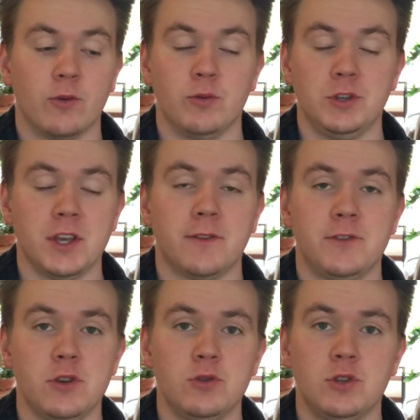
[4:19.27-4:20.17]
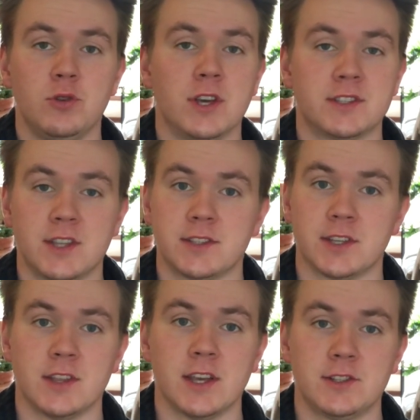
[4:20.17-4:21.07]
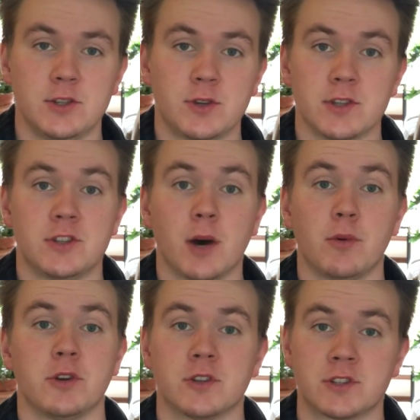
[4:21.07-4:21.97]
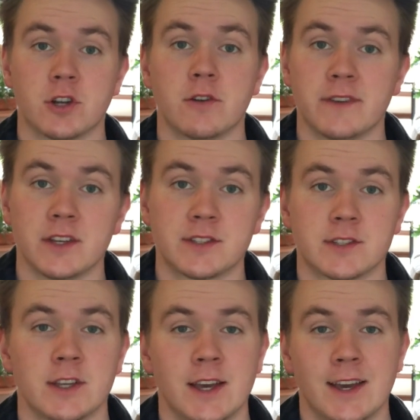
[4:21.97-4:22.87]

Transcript: if you do this, this, and this, you can double your service.